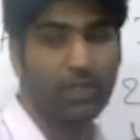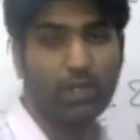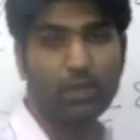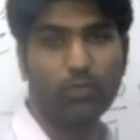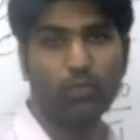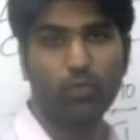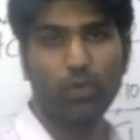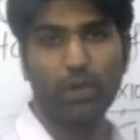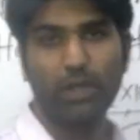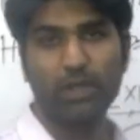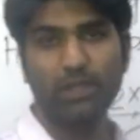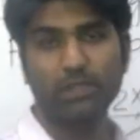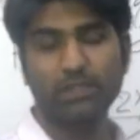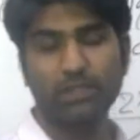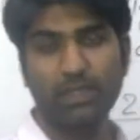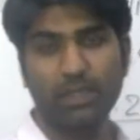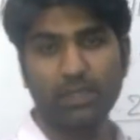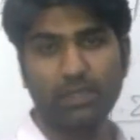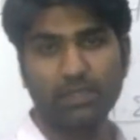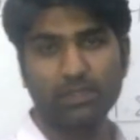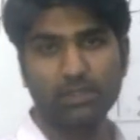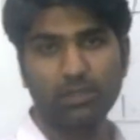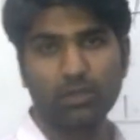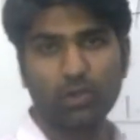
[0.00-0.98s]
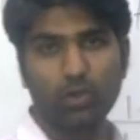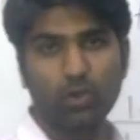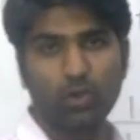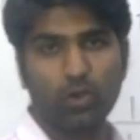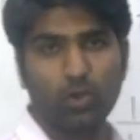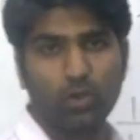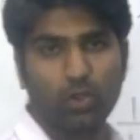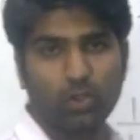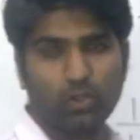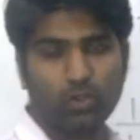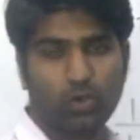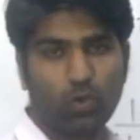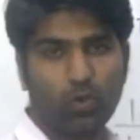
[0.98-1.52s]
3.6.
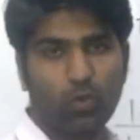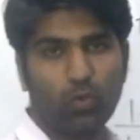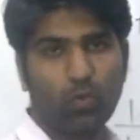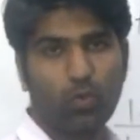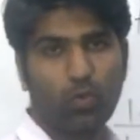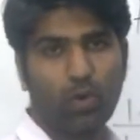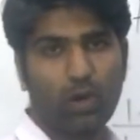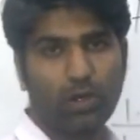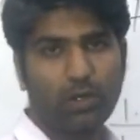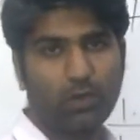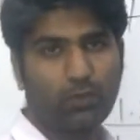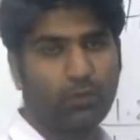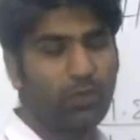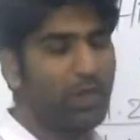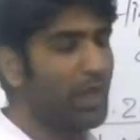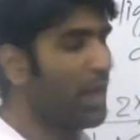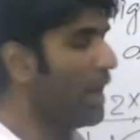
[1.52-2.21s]
So what we